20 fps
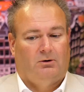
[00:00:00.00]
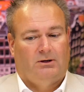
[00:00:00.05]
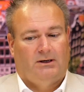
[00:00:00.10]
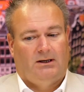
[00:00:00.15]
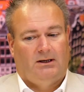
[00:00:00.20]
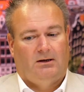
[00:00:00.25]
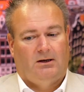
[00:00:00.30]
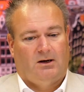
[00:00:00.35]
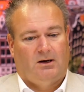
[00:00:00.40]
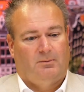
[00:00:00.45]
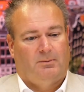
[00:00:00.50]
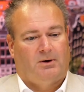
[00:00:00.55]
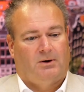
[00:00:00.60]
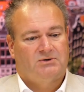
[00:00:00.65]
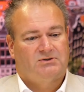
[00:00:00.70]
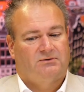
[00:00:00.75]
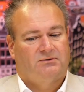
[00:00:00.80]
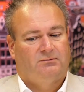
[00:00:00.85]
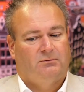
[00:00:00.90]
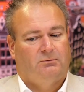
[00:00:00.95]
in other
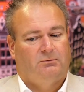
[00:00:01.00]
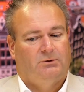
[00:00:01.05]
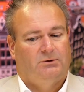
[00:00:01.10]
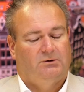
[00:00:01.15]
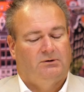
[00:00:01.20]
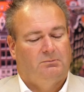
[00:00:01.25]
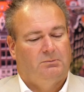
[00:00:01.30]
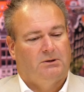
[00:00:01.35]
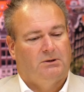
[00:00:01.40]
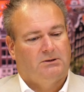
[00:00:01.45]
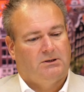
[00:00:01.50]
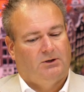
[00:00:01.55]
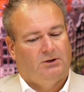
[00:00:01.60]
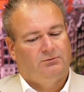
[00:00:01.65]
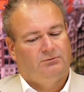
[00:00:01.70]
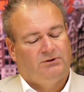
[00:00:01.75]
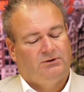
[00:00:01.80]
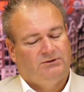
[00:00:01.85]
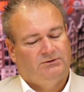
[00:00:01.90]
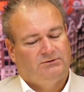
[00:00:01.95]
parts of the world, but
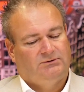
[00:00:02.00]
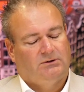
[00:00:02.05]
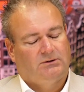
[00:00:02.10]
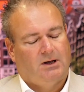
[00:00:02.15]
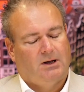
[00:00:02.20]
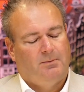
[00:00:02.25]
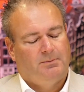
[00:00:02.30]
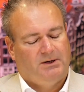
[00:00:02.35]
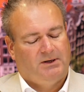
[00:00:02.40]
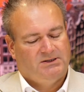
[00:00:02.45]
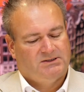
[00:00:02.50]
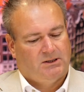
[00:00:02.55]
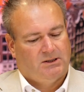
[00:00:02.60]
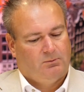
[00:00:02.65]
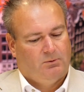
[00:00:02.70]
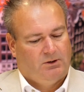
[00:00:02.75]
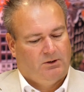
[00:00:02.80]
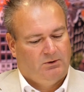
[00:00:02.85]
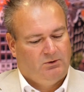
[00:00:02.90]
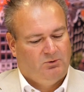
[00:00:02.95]
companies that
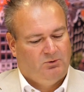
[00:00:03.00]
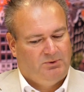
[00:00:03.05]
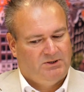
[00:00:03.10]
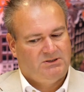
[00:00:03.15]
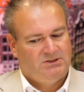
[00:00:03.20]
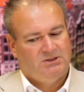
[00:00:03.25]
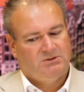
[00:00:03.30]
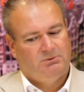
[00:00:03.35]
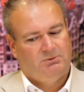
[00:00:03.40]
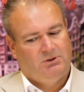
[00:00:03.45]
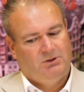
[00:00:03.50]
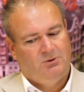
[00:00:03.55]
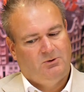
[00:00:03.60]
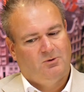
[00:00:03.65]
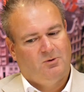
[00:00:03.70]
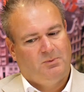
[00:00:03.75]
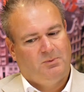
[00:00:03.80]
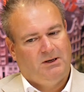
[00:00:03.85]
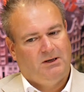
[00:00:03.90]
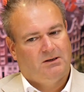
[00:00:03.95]
want to do business with
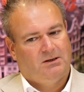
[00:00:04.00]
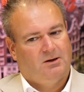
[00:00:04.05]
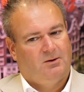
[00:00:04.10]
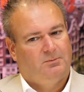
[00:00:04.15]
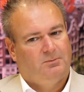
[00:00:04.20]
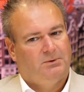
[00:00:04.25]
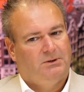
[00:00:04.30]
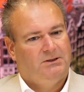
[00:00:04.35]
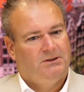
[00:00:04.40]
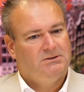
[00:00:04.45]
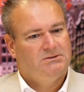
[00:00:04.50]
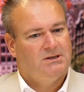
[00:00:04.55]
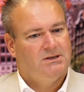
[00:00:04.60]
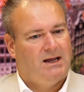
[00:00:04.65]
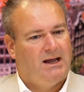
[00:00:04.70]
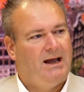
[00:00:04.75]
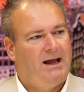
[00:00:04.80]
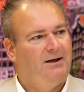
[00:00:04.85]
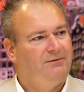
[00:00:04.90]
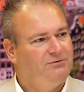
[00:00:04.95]
European companies
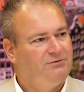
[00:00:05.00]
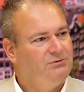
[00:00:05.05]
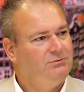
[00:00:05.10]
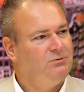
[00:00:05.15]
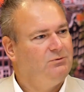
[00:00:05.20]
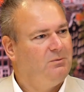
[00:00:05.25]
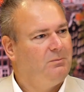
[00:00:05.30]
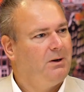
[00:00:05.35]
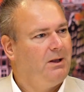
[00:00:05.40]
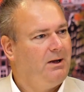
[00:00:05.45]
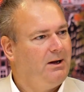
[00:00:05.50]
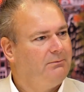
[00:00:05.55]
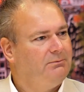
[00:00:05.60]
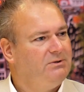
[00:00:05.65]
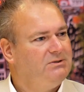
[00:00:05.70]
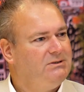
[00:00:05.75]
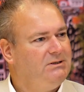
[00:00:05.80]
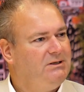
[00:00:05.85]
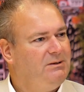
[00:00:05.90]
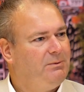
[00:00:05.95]
have to comply
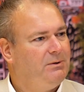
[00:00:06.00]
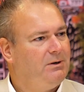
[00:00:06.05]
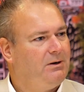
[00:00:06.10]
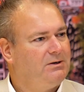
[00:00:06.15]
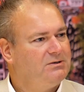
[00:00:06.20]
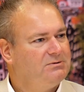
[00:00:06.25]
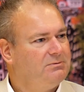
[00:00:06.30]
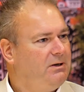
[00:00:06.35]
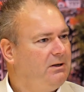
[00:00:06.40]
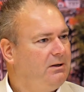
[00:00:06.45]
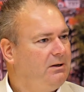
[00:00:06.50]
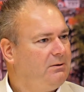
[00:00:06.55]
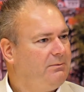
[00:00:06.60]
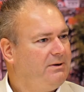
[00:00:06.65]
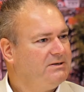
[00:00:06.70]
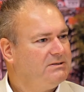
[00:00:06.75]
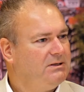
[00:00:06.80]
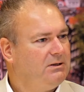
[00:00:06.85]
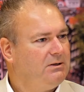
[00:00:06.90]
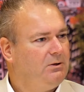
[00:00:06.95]
with GDPR as well,
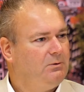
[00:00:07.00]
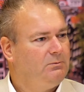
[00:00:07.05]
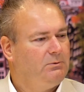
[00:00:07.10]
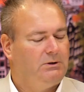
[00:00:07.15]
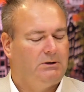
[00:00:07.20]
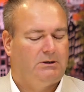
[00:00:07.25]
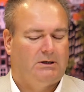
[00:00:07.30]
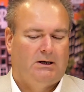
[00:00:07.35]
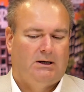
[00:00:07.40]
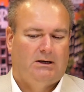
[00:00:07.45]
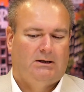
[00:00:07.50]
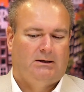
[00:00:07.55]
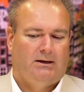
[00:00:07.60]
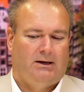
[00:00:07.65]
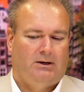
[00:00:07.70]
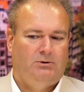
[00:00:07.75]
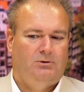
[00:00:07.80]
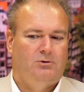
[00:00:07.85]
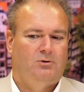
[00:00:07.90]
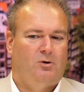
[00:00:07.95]
otherwise they can't work.
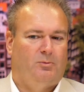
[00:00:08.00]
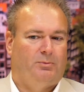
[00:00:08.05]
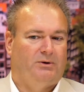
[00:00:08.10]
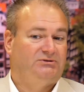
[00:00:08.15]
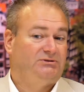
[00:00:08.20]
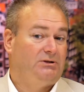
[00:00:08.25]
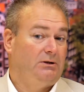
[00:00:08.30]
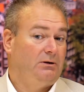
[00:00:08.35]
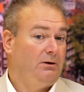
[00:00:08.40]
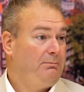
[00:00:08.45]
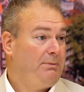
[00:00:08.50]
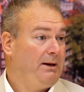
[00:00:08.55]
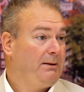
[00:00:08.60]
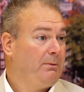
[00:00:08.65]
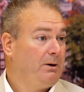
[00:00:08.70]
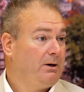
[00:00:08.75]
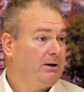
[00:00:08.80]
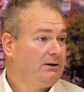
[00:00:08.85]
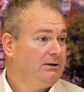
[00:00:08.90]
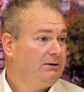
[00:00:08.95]
And Europe is still a big
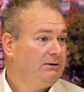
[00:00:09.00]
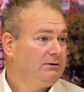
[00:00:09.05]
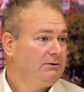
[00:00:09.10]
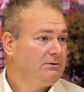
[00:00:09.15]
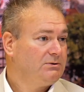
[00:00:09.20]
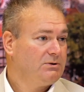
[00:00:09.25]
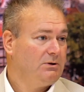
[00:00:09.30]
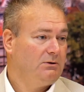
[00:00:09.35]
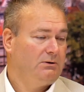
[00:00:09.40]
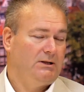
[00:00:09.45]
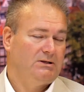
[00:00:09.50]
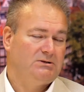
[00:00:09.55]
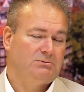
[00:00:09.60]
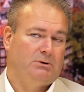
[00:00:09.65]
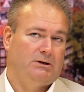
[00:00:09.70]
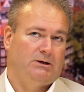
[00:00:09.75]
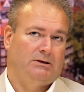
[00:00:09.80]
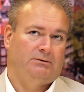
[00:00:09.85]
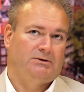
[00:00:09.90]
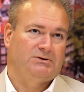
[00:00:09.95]
market, so that's
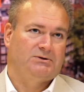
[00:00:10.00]
where there is